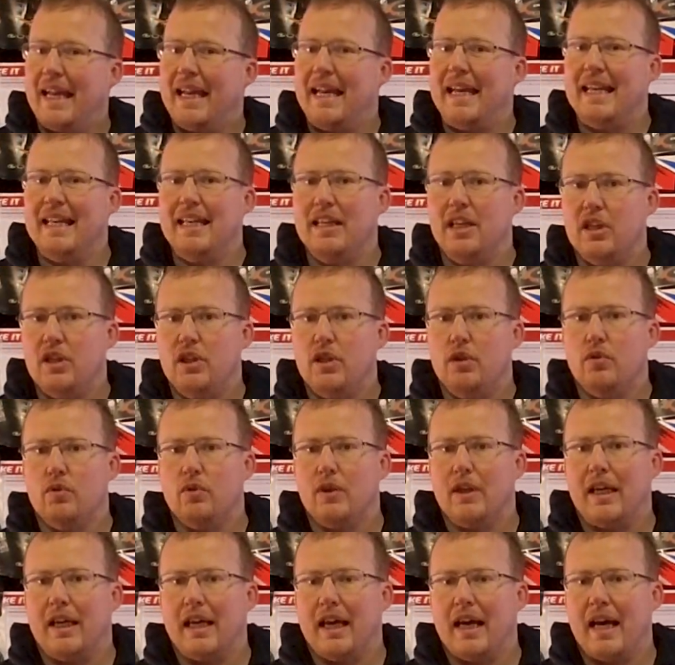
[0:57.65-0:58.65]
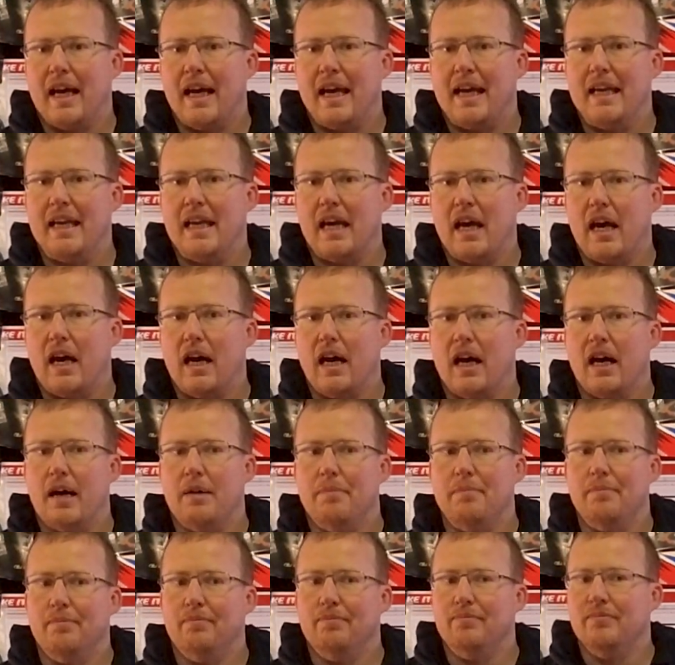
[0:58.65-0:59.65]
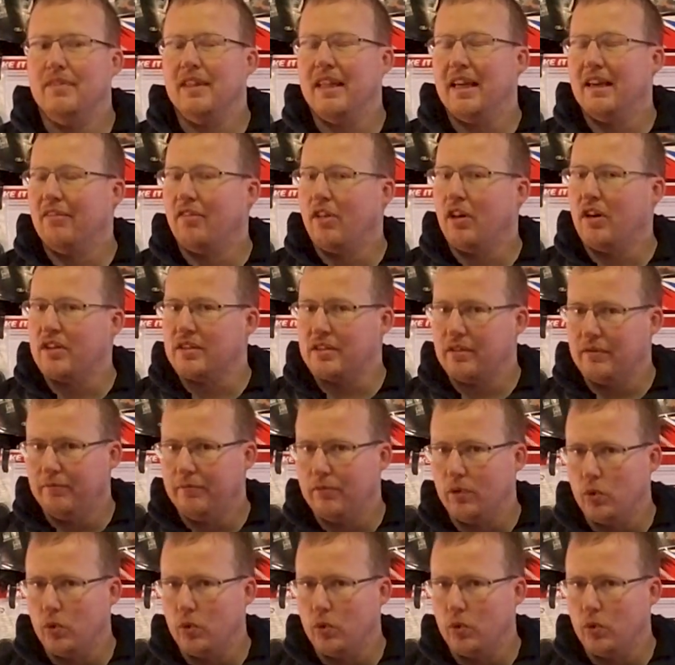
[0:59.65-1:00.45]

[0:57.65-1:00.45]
In the UK, there are some